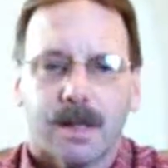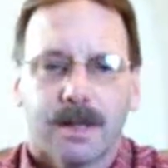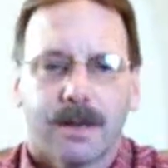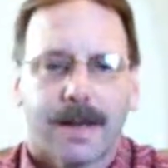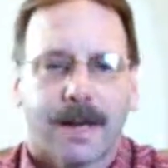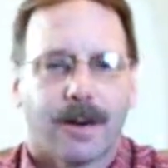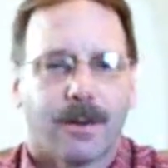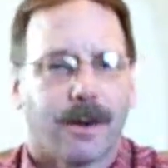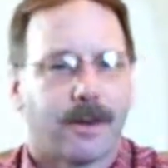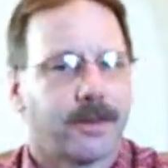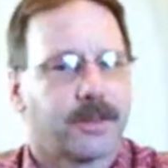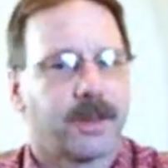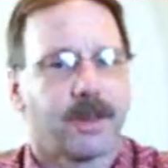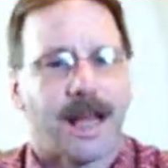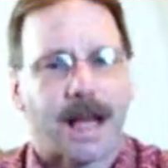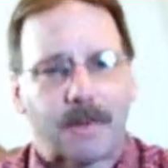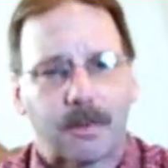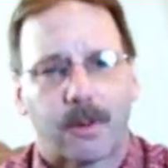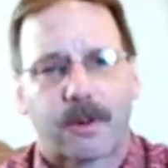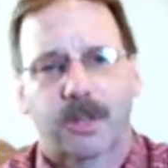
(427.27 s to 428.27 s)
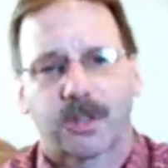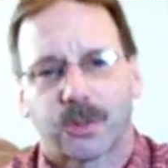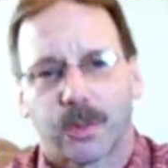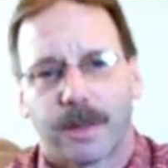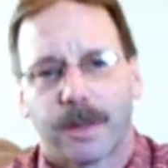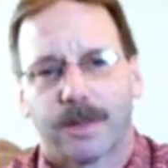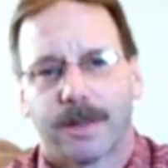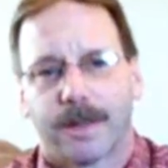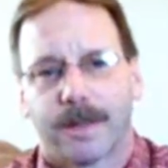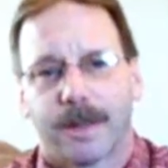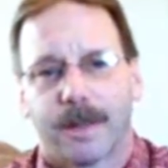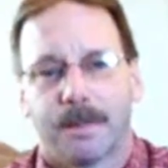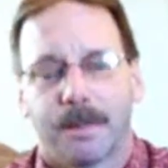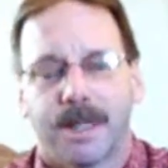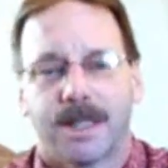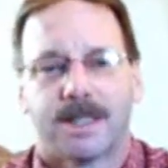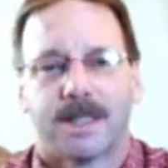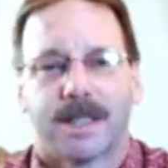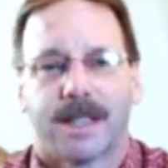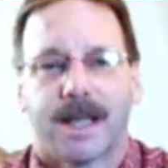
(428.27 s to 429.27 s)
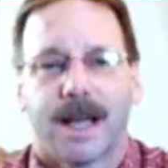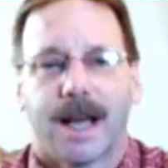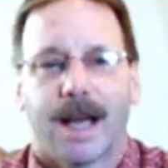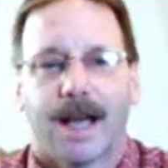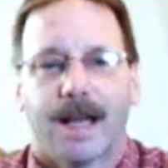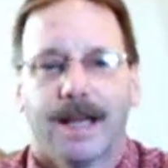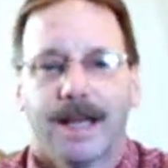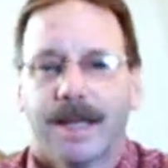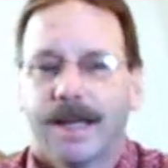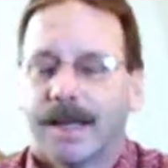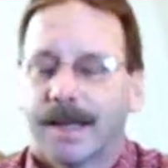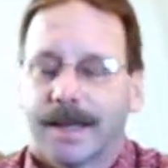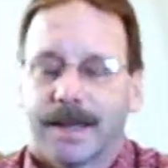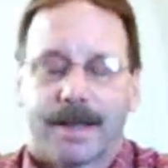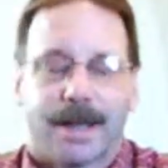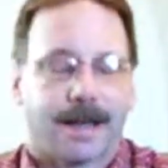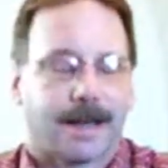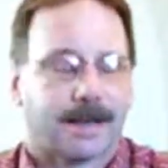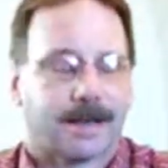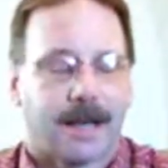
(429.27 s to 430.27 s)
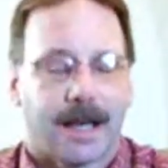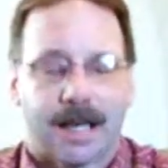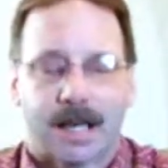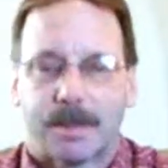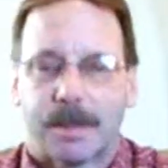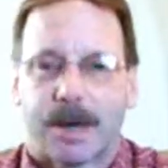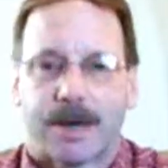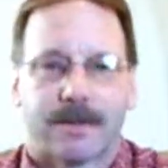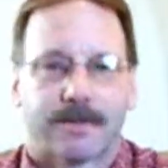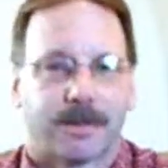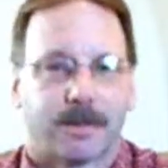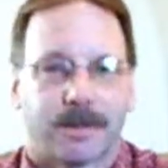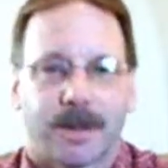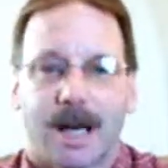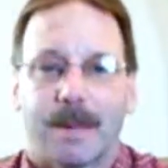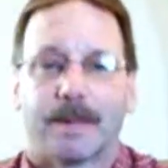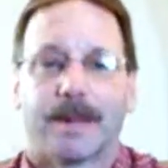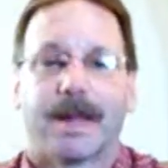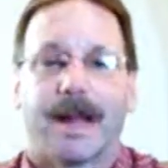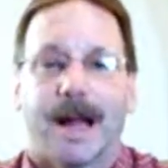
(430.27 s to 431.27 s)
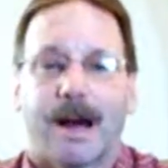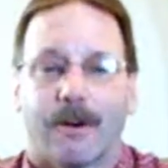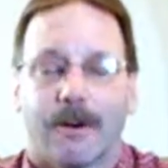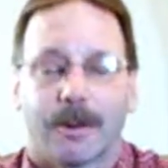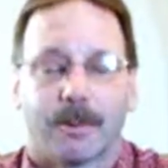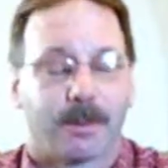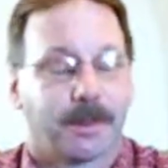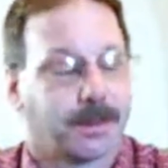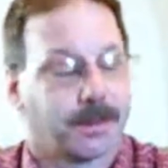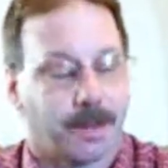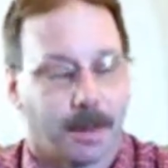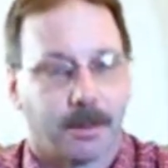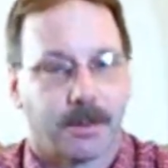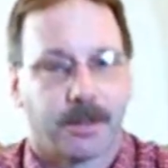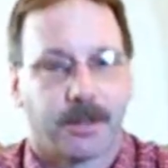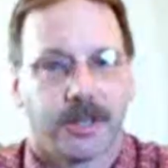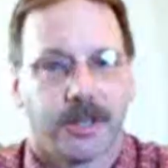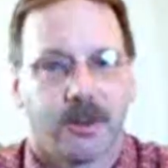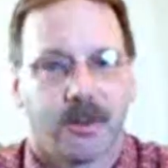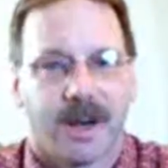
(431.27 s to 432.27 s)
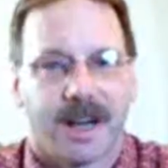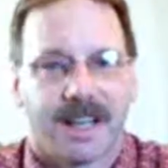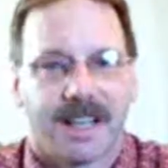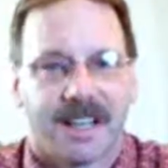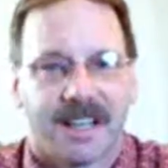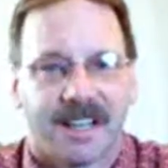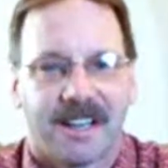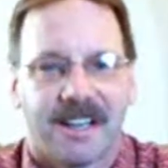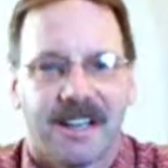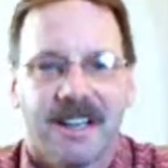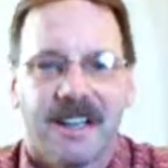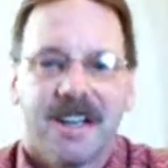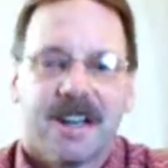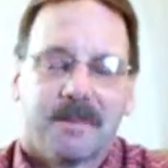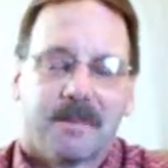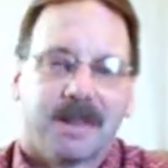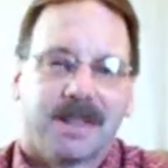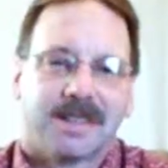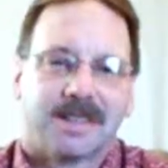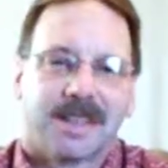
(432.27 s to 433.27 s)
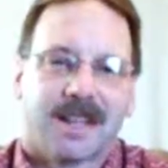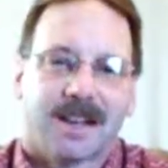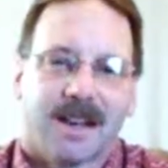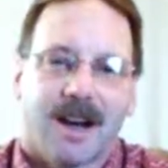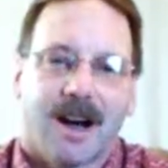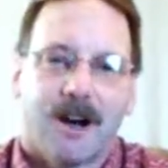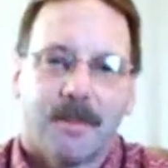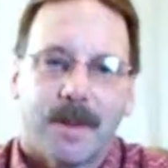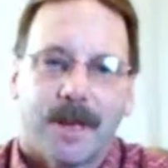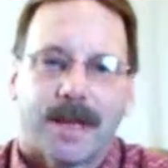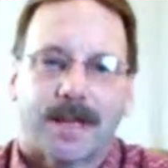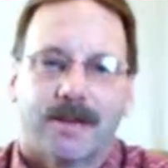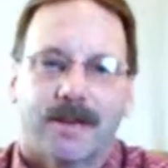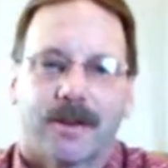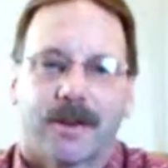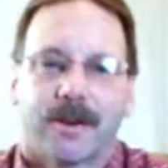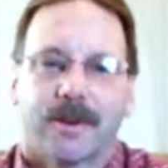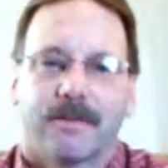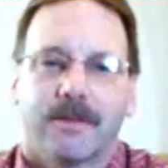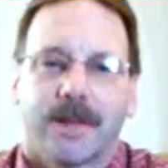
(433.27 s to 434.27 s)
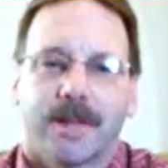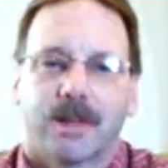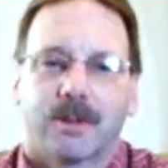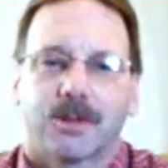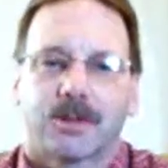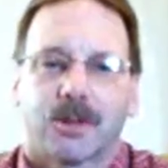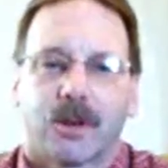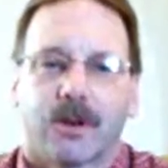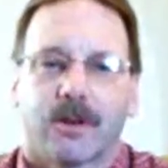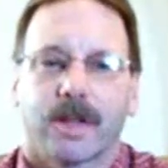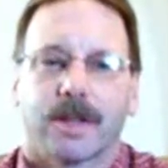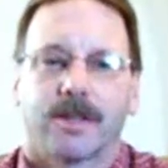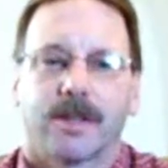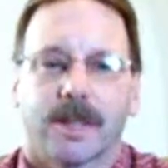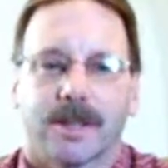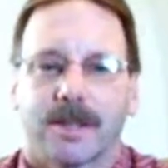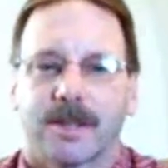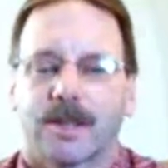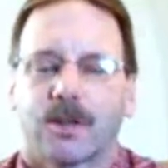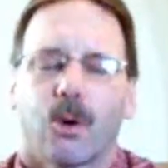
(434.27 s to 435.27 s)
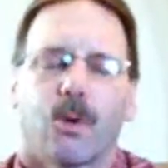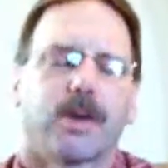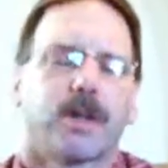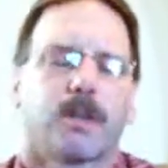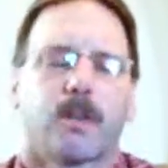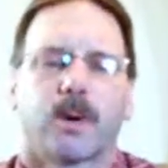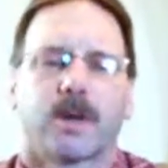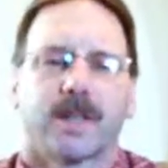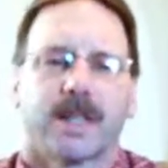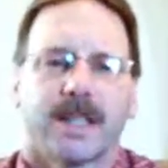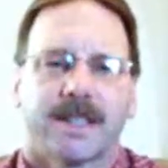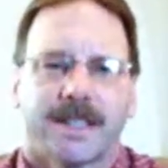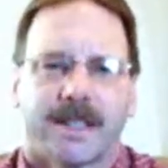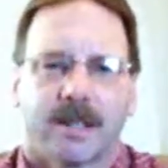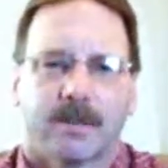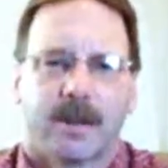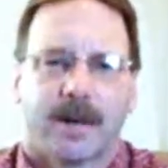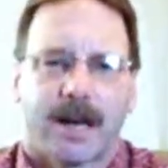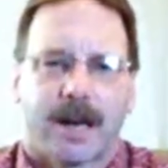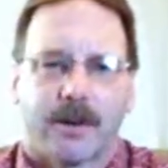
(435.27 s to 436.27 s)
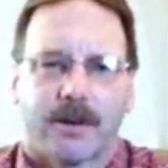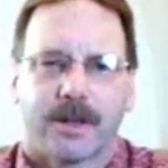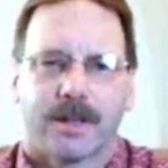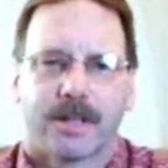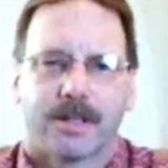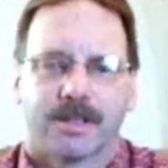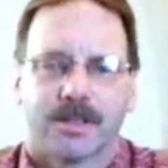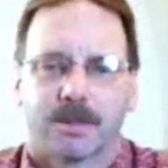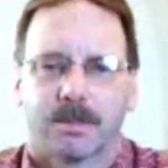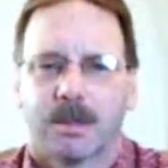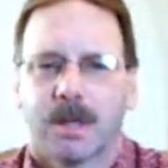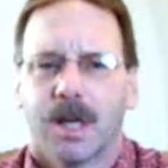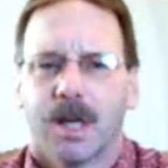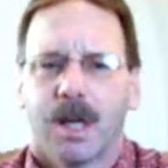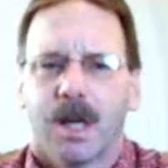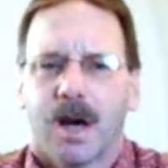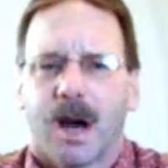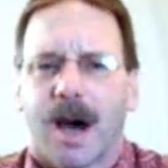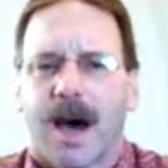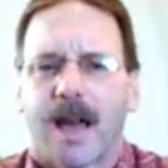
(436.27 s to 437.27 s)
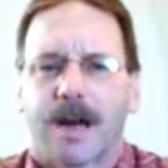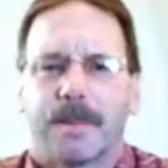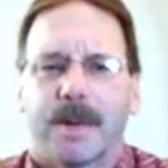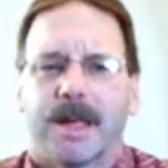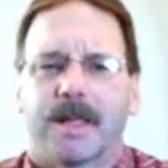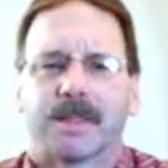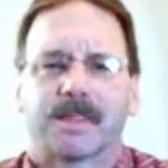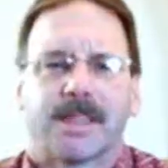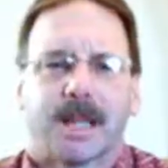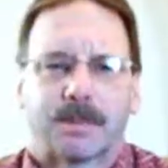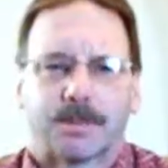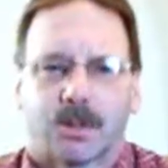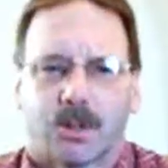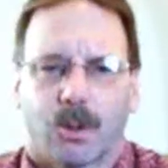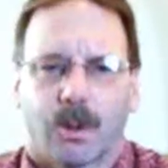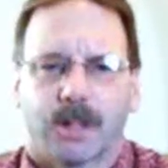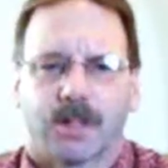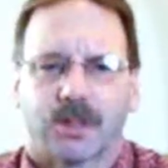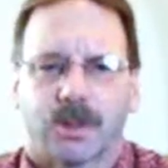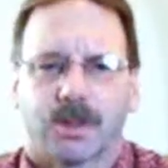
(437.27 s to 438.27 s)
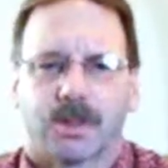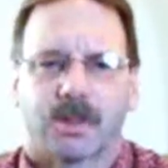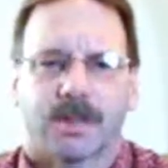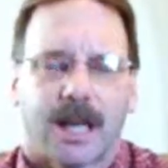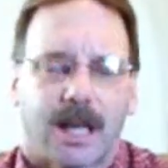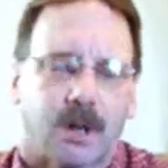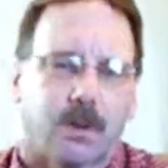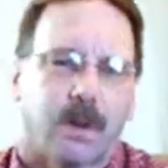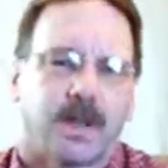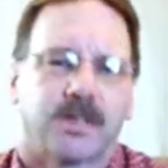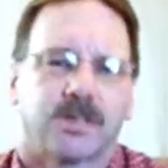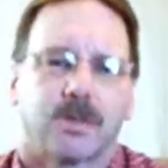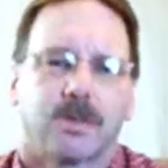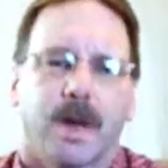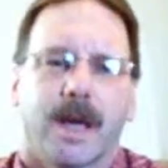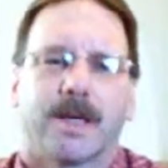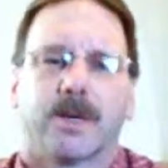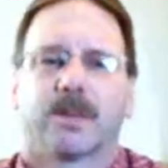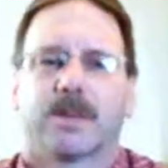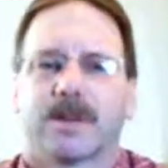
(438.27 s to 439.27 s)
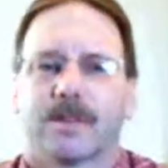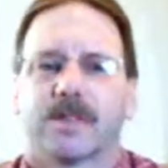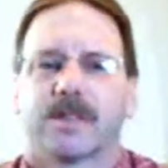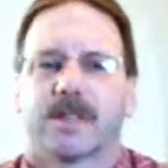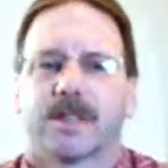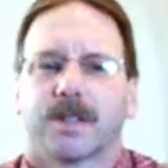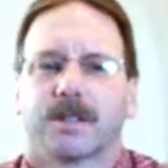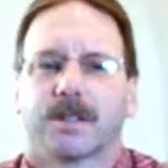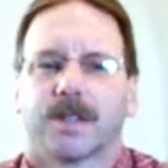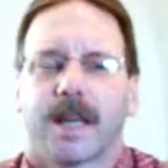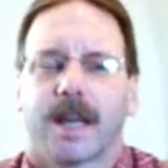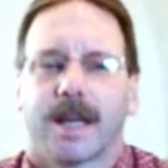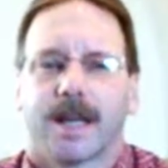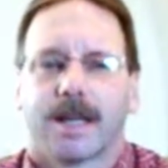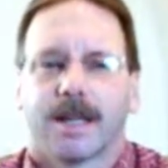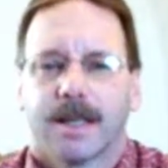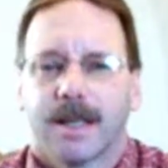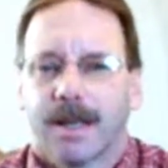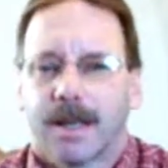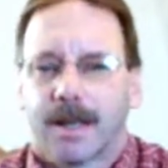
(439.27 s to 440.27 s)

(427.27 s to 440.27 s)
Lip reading: Now there's a lot more to Twitter than meets the eye, and I could talk about it for probably an hour, which I'm sure you don't want to hear, but I'll make another video shortly and go into more detail about how you can get some automated steps going so it's not quite so manual every single day.